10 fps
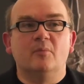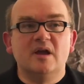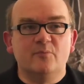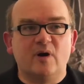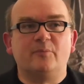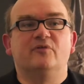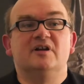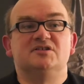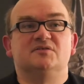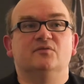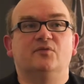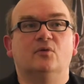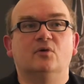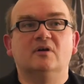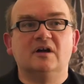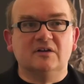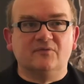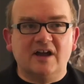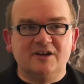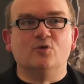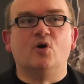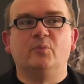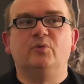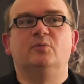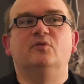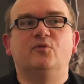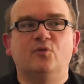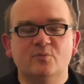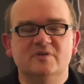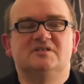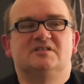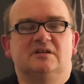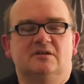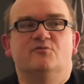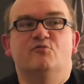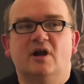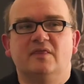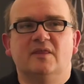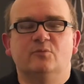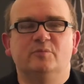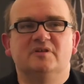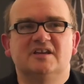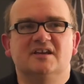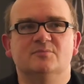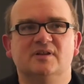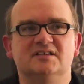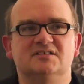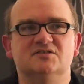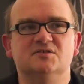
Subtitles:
in preparation for a final opera performance and run that will be taking place in